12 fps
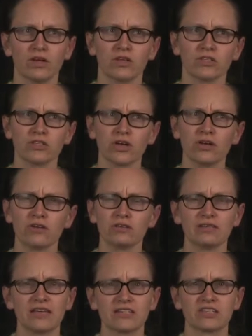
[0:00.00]
So
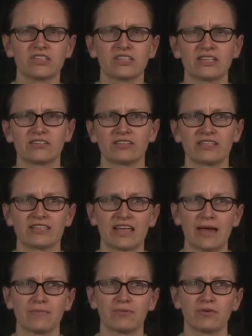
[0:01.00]
let's consider an
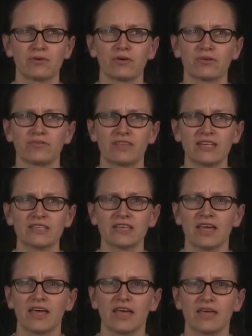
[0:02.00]
example of this.
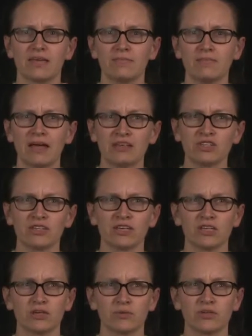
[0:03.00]
Imagine
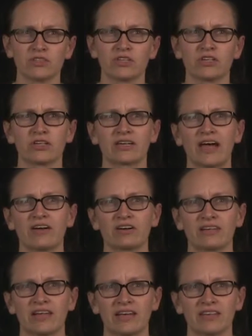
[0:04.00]
that you want to
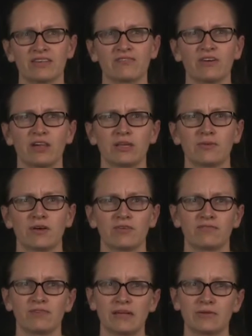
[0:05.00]
calculate the volume
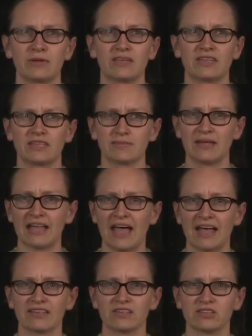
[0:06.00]
of liquid that's been
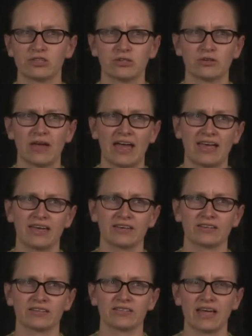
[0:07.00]
added to a
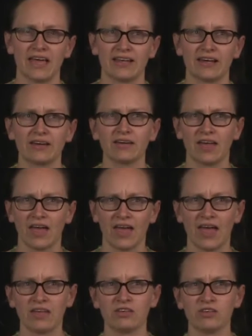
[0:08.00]
container,
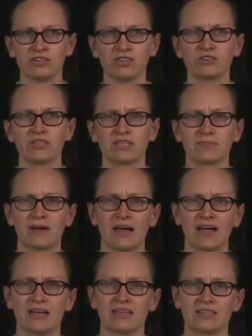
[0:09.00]
and you do this
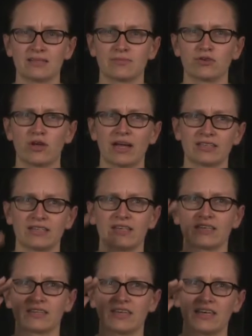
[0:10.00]
by
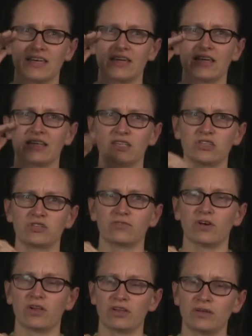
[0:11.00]
subtracting the initial
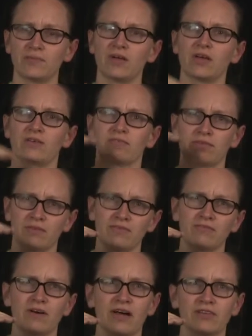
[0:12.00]
volume from the
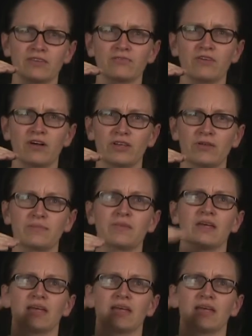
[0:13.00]
final volume